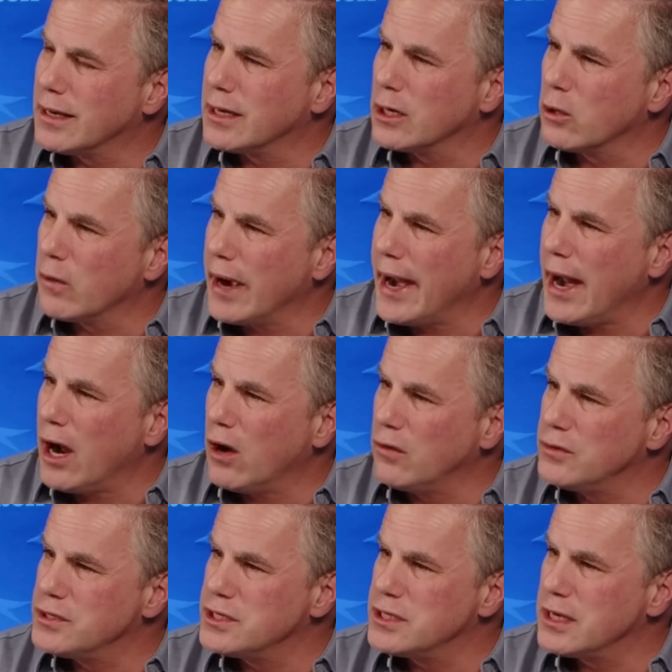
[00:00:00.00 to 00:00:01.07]
on the
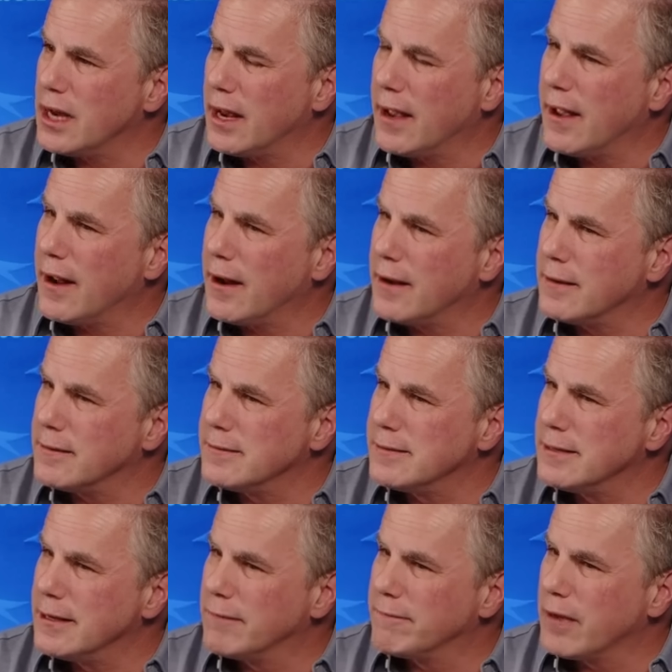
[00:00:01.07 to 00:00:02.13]
grounds, and
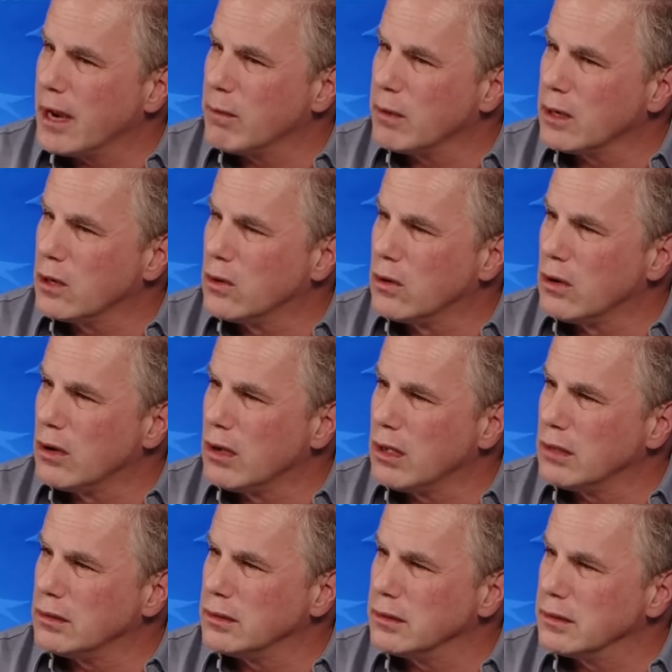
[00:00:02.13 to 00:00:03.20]
if I
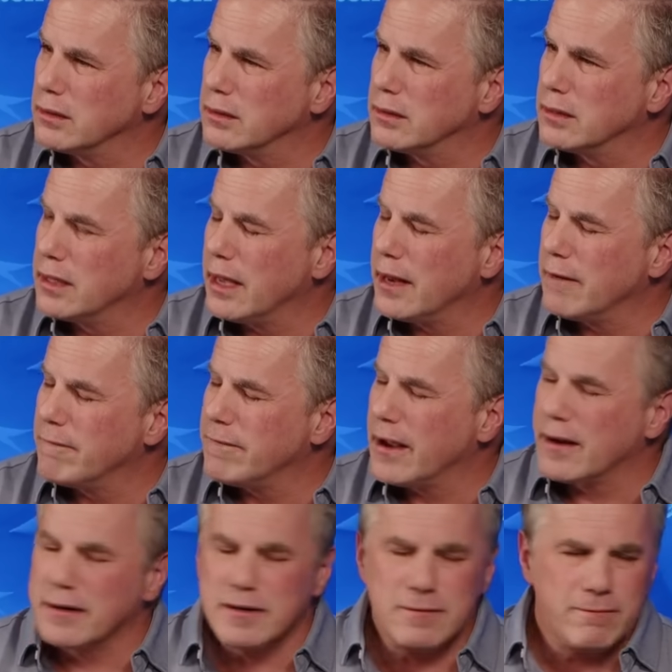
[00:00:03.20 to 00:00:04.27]
recall, they
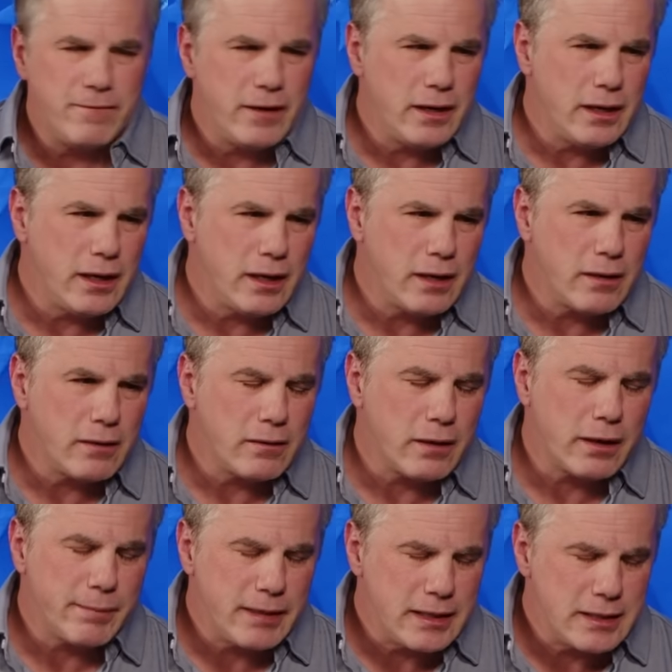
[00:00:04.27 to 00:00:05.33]
found his video,
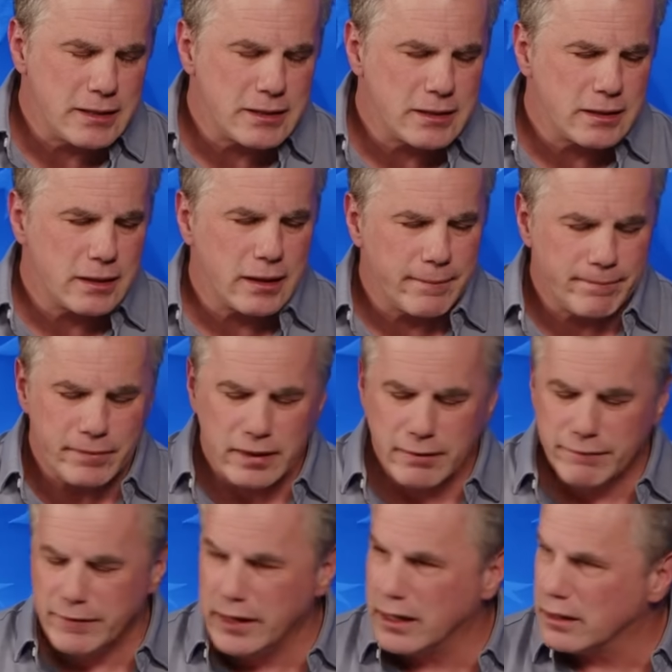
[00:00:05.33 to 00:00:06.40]
I mean, his um,
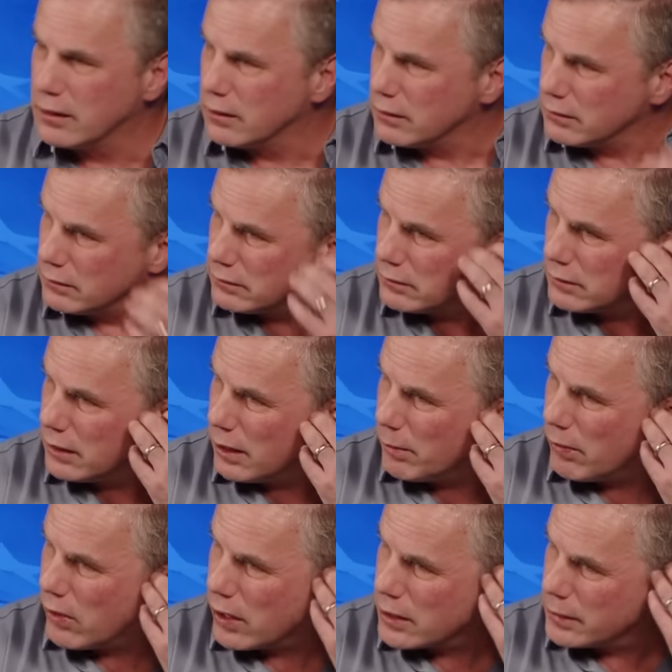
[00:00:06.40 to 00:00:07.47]
vehicle
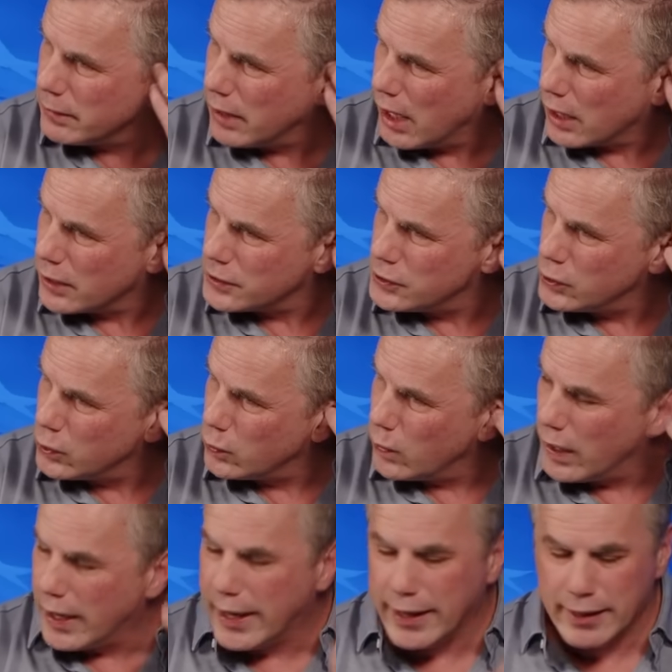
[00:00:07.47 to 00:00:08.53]
parked a block or two
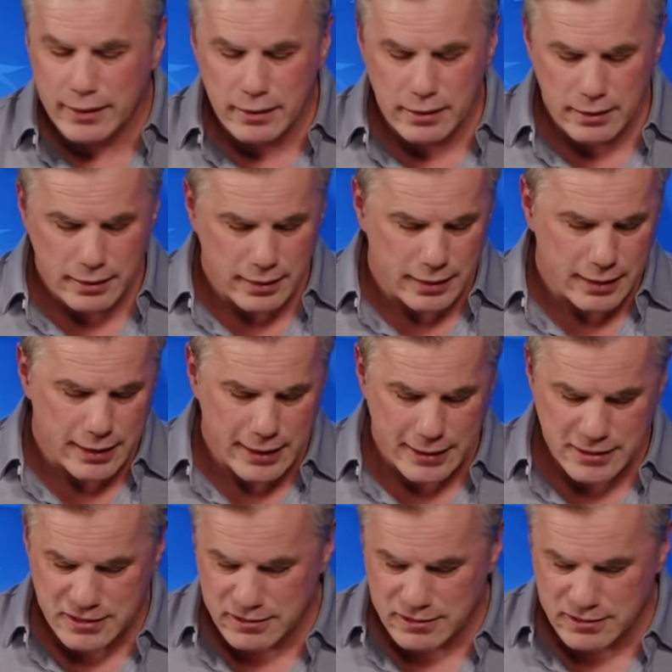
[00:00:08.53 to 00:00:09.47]
away, and it, and it had